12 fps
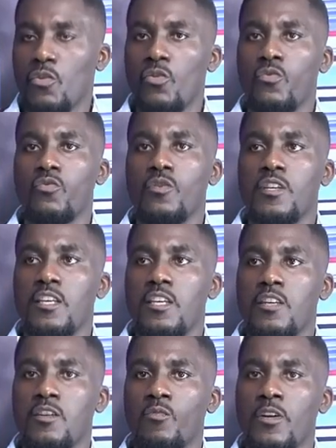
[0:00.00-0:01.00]
So
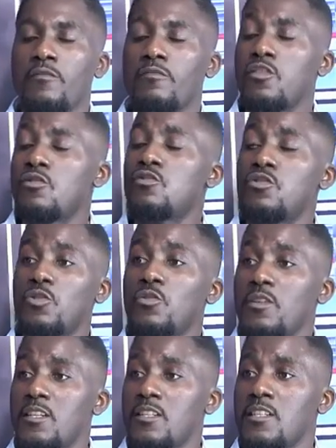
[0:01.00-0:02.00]
whatever you're
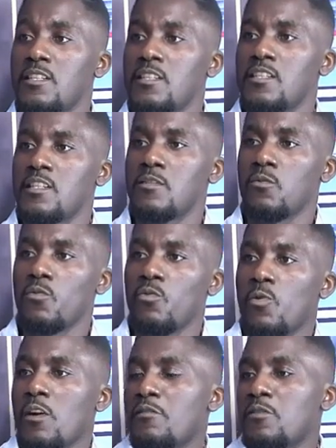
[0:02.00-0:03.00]
doing,
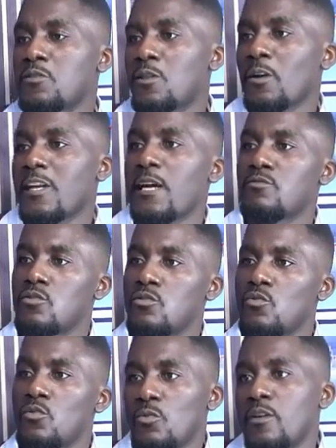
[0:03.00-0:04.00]
whoever is looking up to
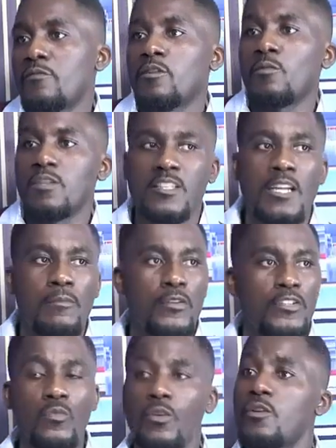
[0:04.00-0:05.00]
you, you're influencing that
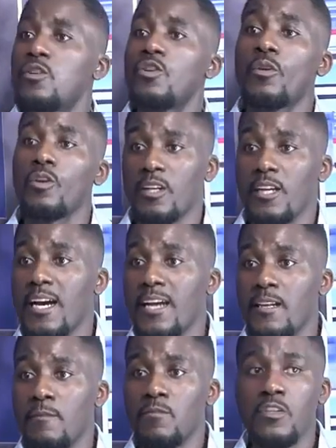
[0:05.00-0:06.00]
person, whether you know it or
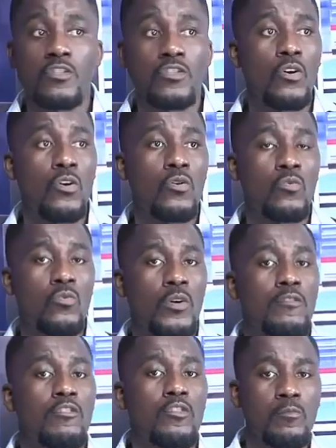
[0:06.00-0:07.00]
not. So
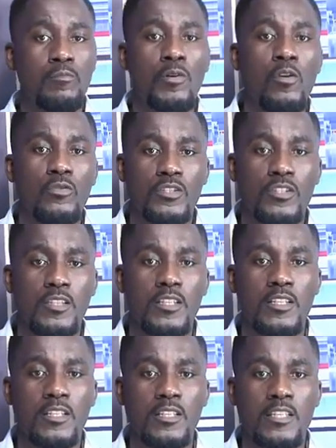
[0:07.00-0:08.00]
whatever you post,
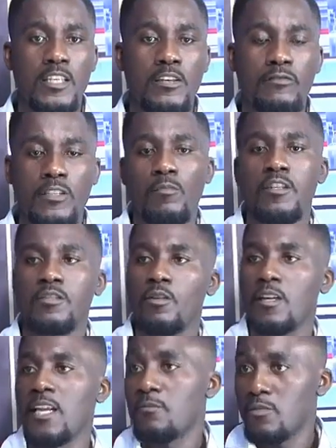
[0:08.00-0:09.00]
if somebody's
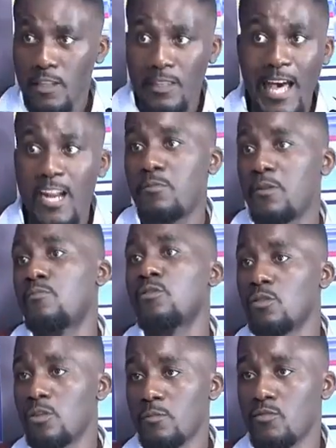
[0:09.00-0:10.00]
looking up, a lot of
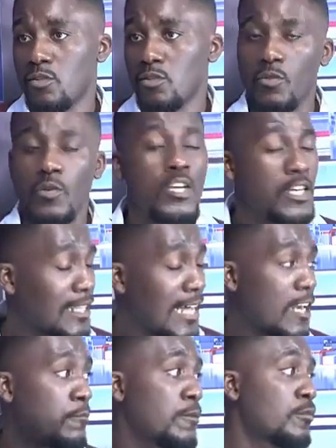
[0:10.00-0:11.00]
people look up to you. A
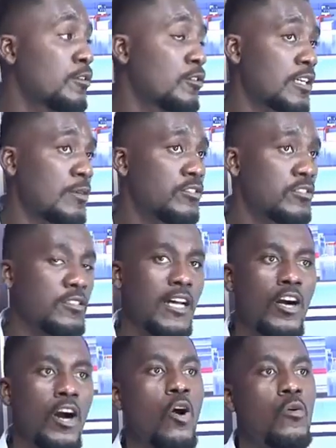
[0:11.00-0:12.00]
lot of people look up to you. So it's
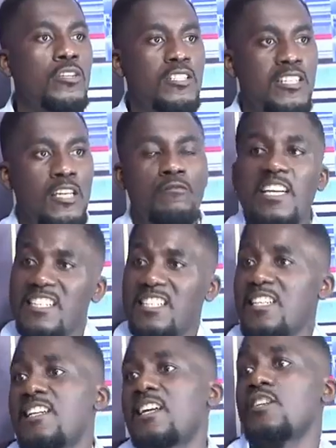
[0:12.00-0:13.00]
like, oh, if they
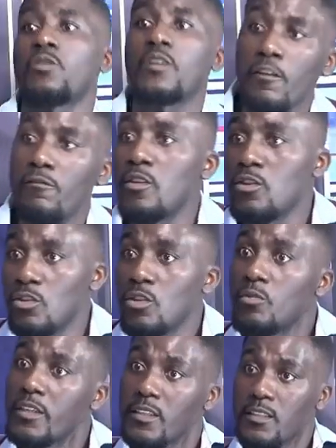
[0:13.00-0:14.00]
did it, then it's okay for me to
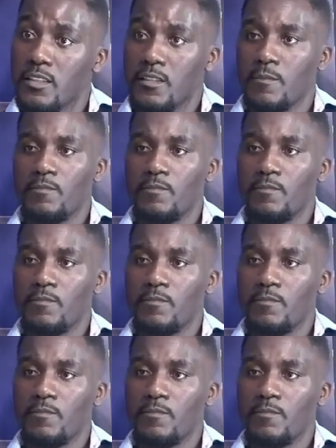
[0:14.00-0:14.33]
do it.